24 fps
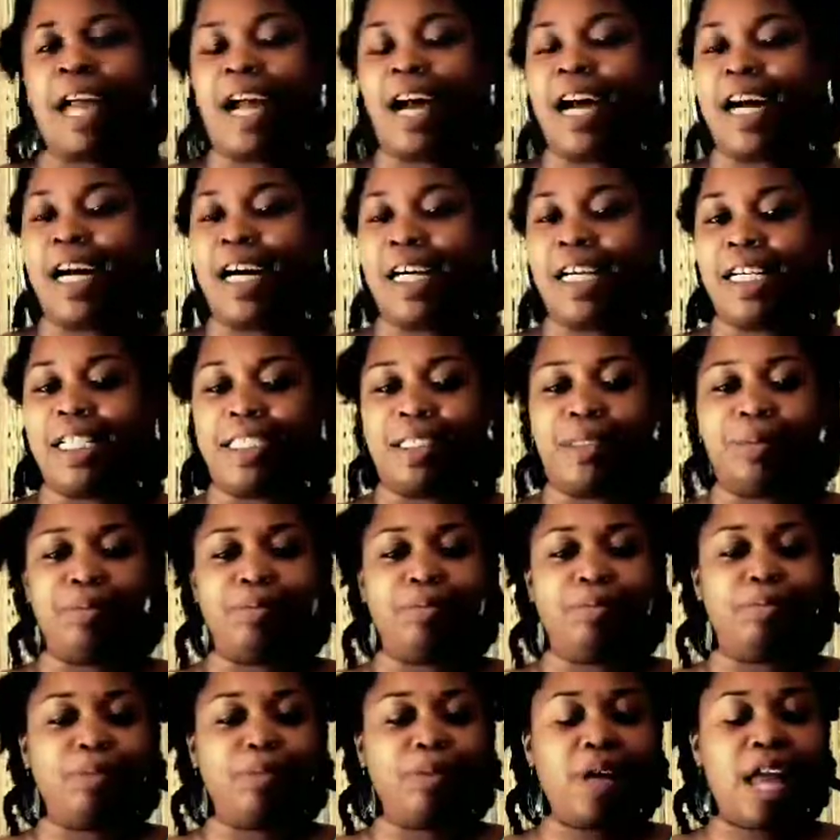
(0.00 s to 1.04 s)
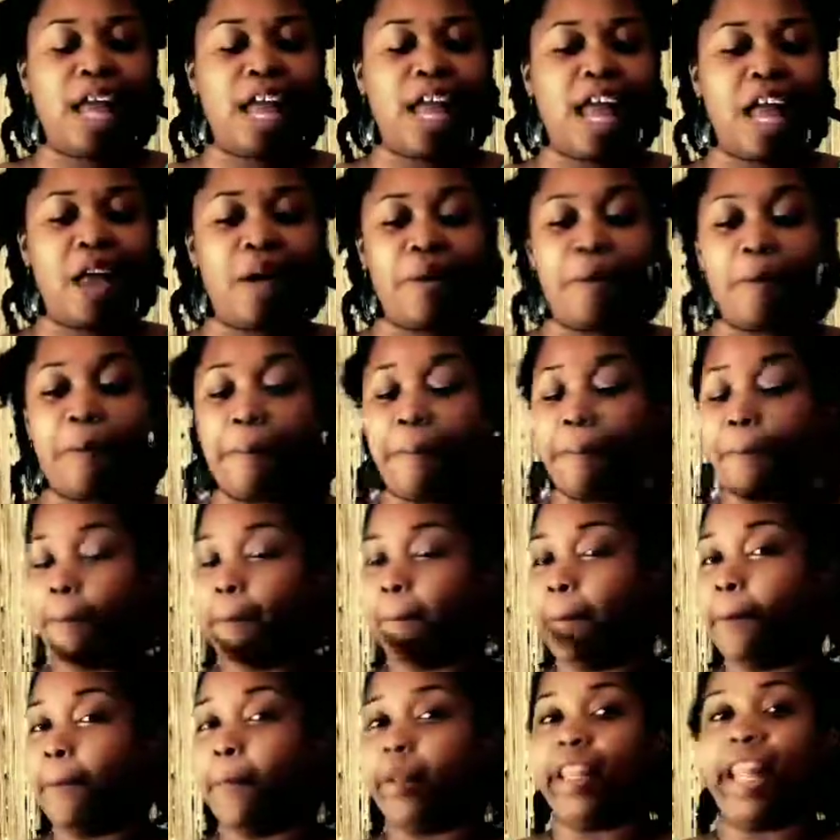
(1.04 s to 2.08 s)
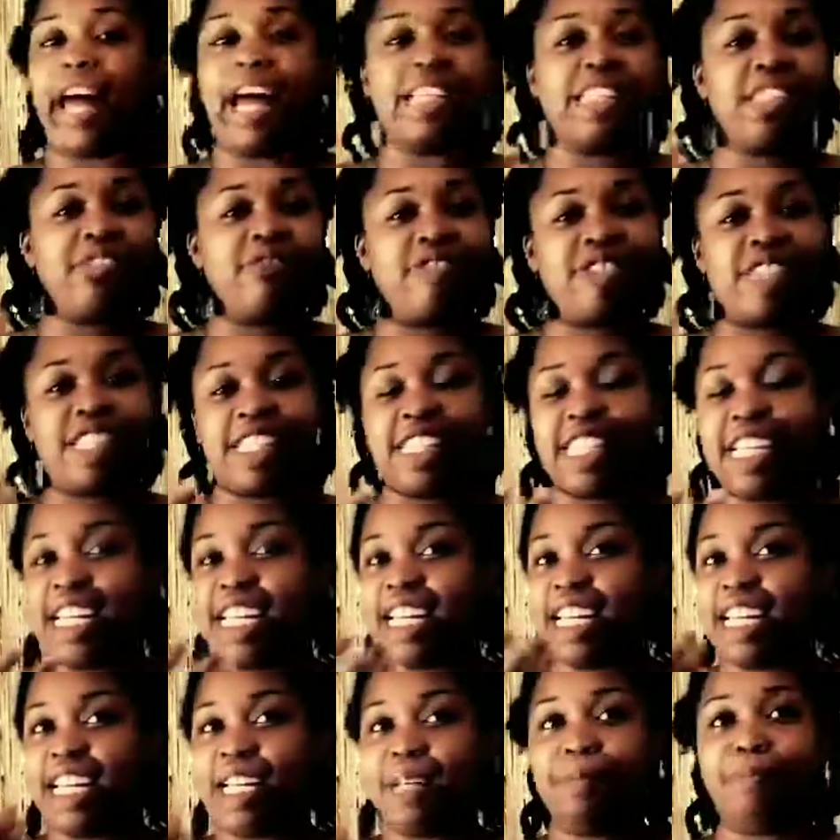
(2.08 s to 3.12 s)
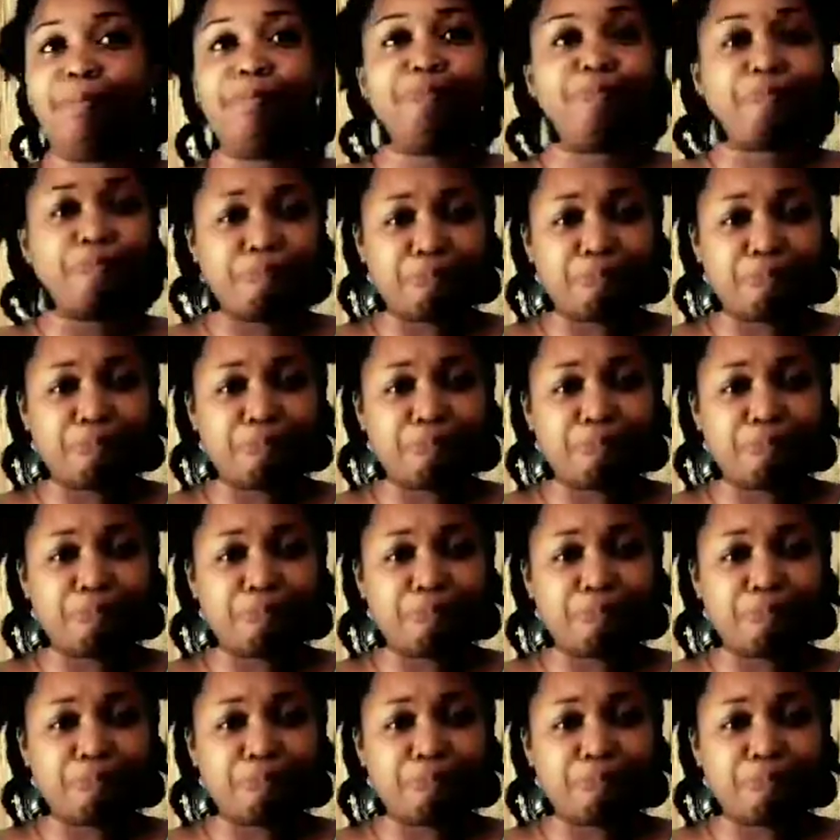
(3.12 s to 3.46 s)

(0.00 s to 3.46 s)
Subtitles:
Lots of acidity.